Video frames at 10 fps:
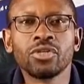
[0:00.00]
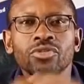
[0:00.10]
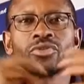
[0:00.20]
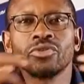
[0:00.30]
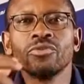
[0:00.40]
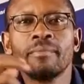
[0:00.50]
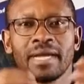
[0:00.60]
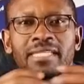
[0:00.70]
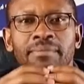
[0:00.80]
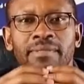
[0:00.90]
So you
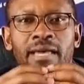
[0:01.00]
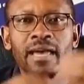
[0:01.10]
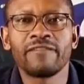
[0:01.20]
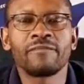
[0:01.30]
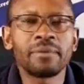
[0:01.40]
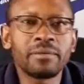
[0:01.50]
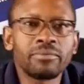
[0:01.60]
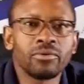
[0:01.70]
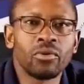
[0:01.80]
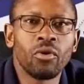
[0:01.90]
must have
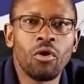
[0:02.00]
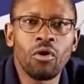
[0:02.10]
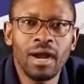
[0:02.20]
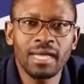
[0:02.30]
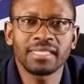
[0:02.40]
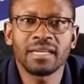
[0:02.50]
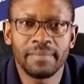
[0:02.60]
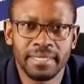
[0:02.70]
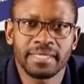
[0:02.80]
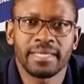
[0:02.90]
people or
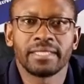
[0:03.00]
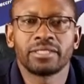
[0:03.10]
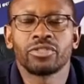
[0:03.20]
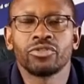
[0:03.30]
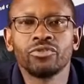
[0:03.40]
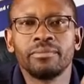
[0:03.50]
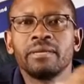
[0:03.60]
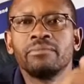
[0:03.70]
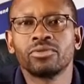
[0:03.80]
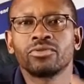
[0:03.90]
customers that you will be
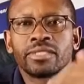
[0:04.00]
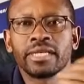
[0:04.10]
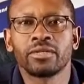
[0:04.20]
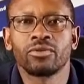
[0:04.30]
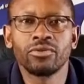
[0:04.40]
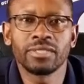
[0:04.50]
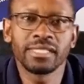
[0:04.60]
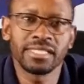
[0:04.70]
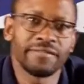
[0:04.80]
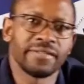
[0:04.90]
able to sell goods
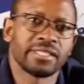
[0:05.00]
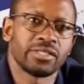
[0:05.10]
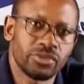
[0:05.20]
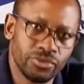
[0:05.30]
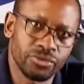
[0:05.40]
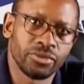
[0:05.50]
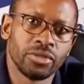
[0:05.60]
and services to.